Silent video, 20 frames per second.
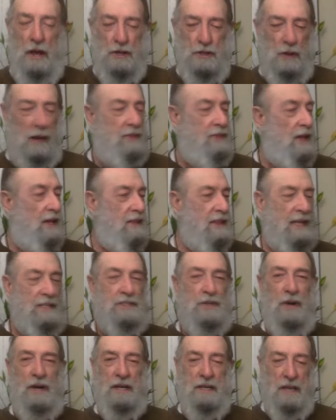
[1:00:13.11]
So I think
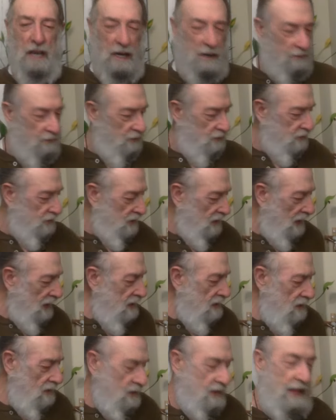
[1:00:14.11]
that's going to cut it for
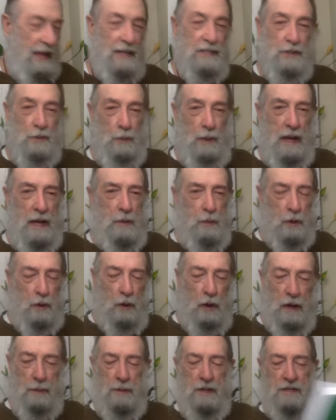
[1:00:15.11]
tonight. Next week, we're
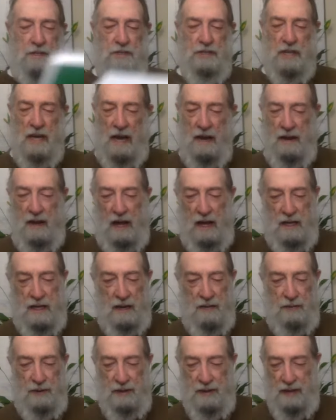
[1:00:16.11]
going to be ch uh,
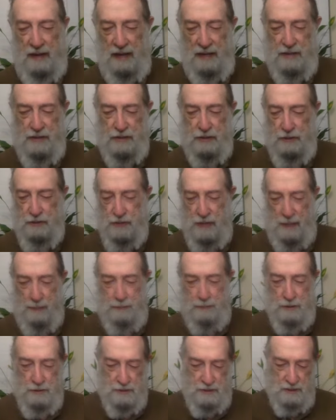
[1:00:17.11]
covering the next two
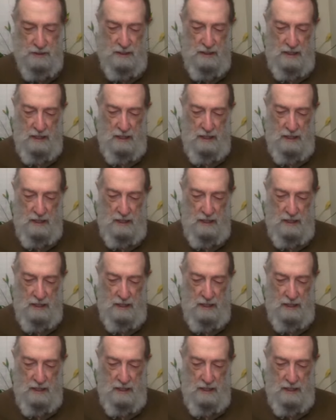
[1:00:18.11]
chapters.